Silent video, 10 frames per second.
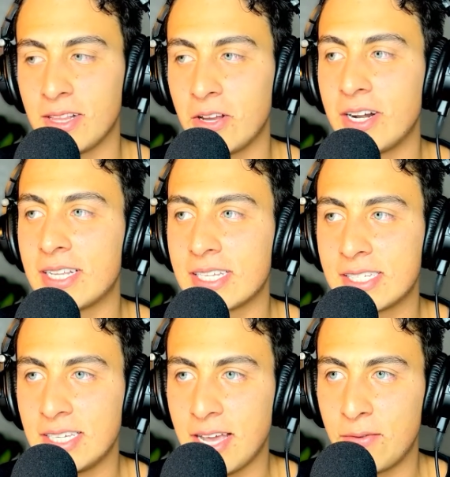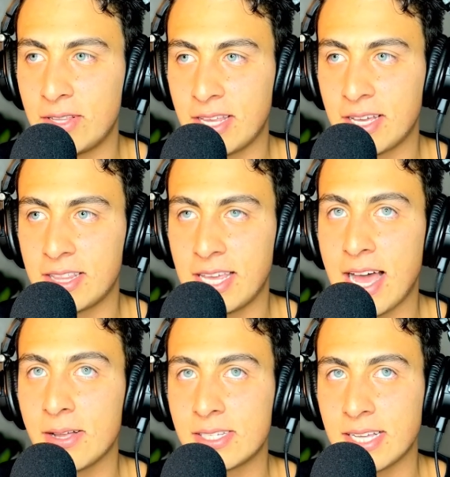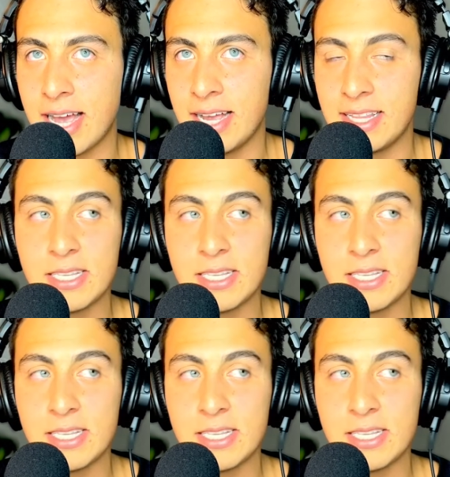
learning to see everything in the outside,